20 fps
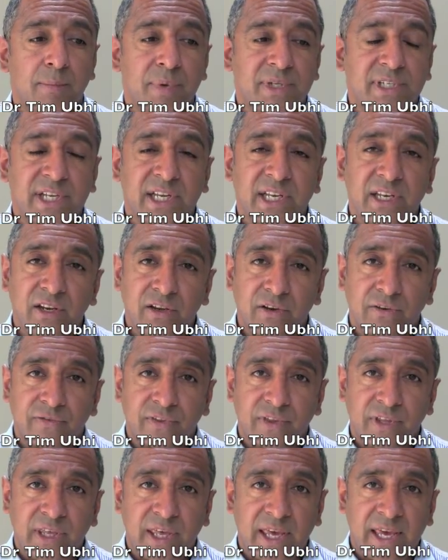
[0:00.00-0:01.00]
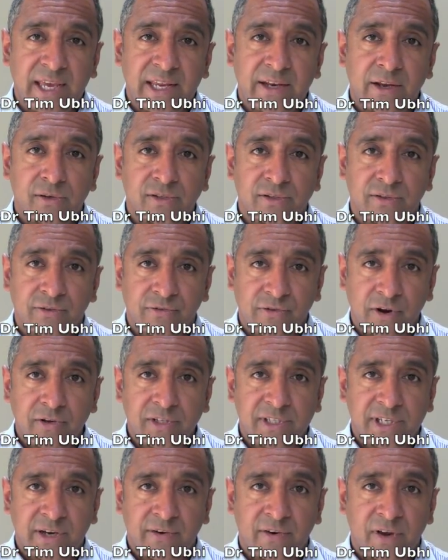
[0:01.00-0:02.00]
particularly of the ear, nose, and
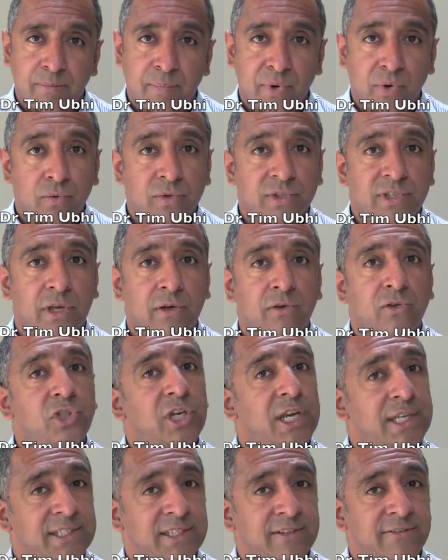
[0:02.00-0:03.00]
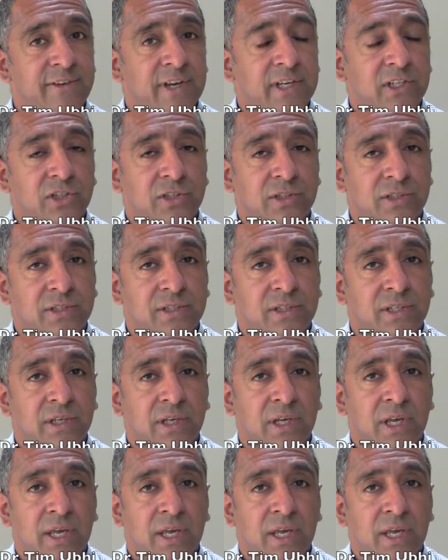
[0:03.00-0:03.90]
throat area, but also chest infections.